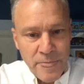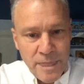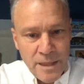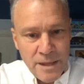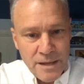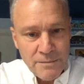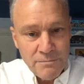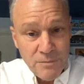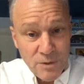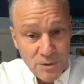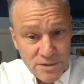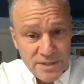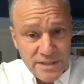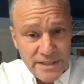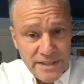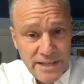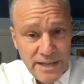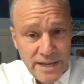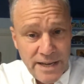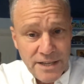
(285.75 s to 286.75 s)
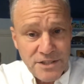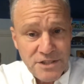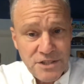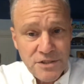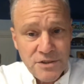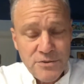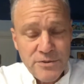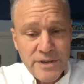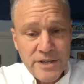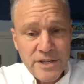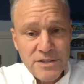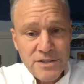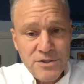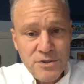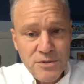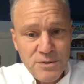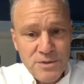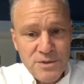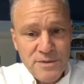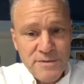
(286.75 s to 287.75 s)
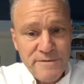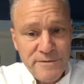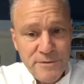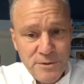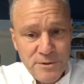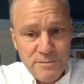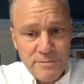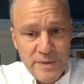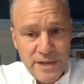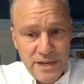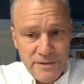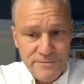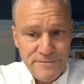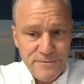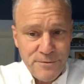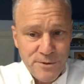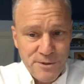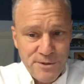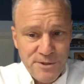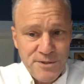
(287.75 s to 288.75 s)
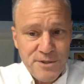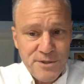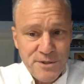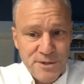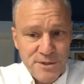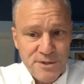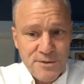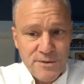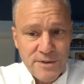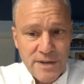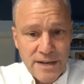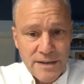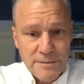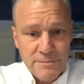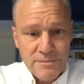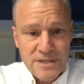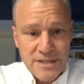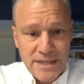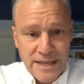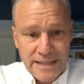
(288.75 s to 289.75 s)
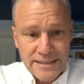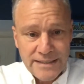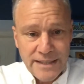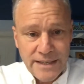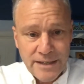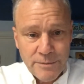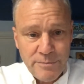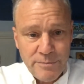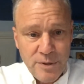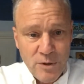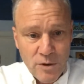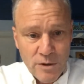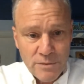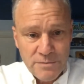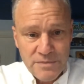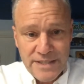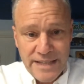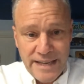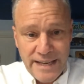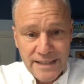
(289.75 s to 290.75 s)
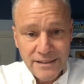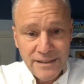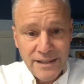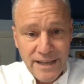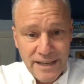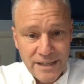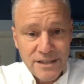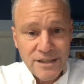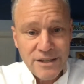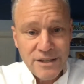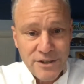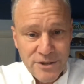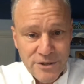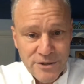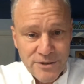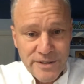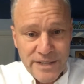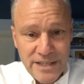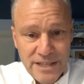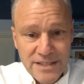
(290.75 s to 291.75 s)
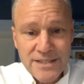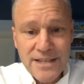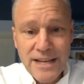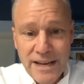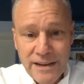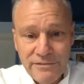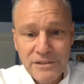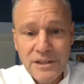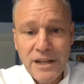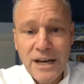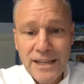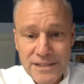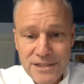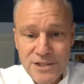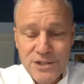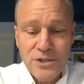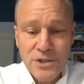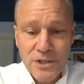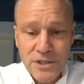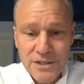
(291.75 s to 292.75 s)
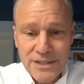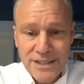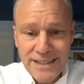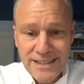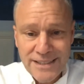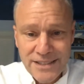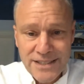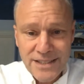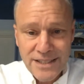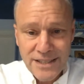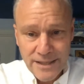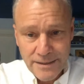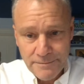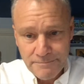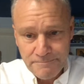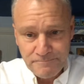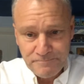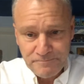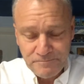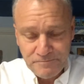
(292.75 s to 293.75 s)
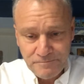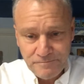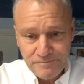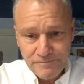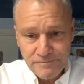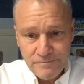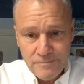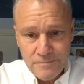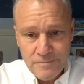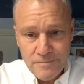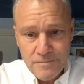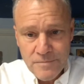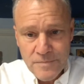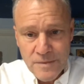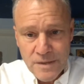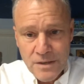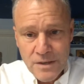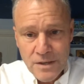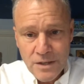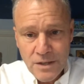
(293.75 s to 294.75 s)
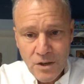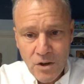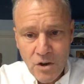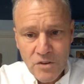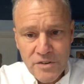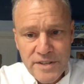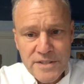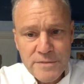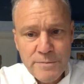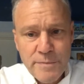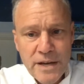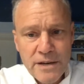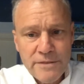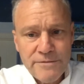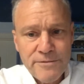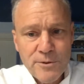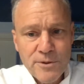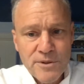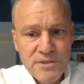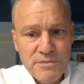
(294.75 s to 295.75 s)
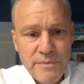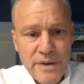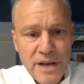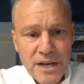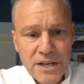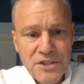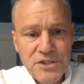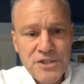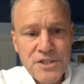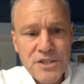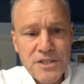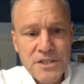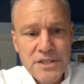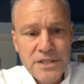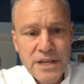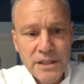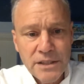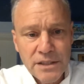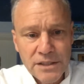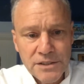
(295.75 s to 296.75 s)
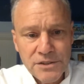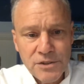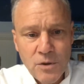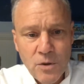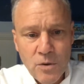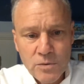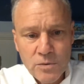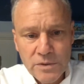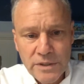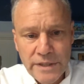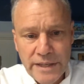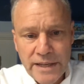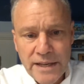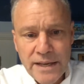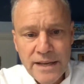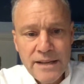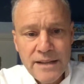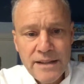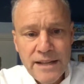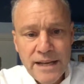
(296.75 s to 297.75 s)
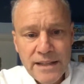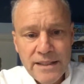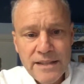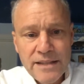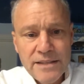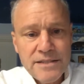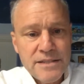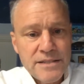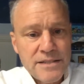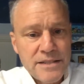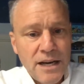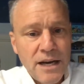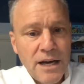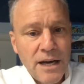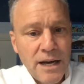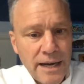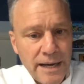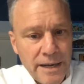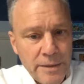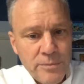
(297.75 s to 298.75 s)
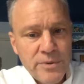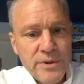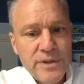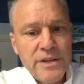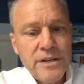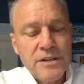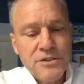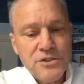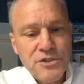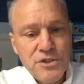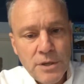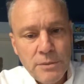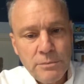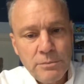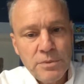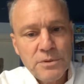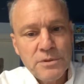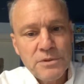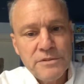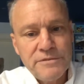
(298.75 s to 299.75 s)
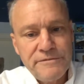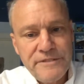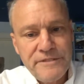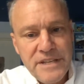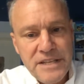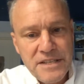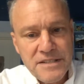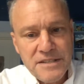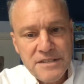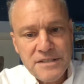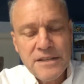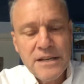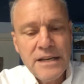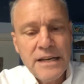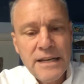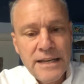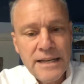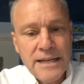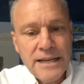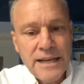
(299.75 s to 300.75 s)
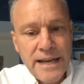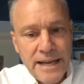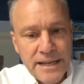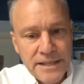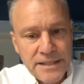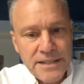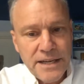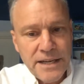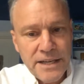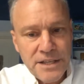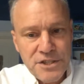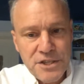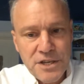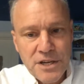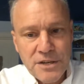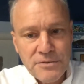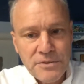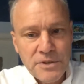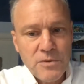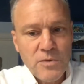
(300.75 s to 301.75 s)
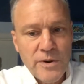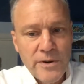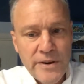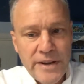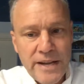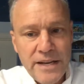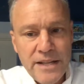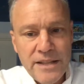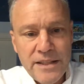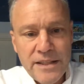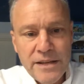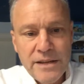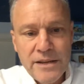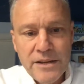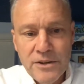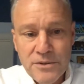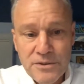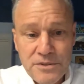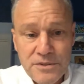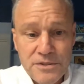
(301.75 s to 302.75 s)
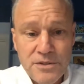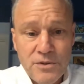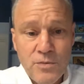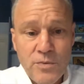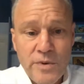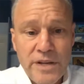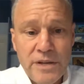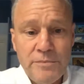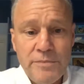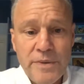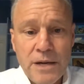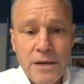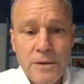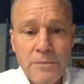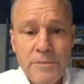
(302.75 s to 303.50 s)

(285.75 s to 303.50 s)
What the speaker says: mostly the ancient critics used food metaphors to describe satire, poems that, like curries, have lots cooked into them. All these metaphors manage to tell us only that this is a hybrid and jumbled feast an anti-genre where anything goes, so we had better be